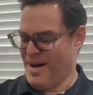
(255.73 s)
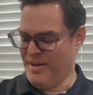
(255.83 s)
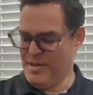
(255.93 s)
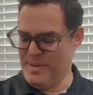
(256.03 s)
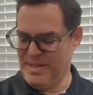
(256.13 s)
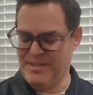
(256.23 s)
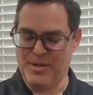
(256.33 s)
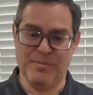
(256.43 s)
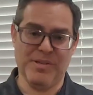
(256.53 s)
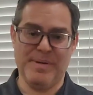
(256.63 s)
going to be
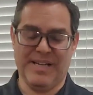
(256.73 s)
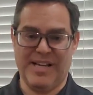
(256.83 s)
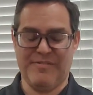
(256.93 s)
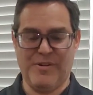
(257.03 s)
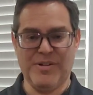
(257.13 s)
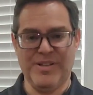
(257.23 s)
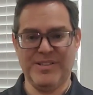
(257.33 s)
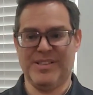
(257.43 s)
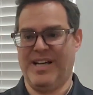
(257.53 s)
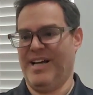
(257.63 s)
hopefully making a lot of phone
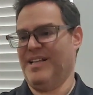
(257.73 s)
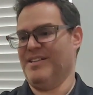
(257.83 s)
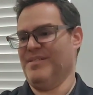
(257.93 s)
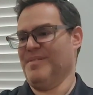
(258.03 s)
calls and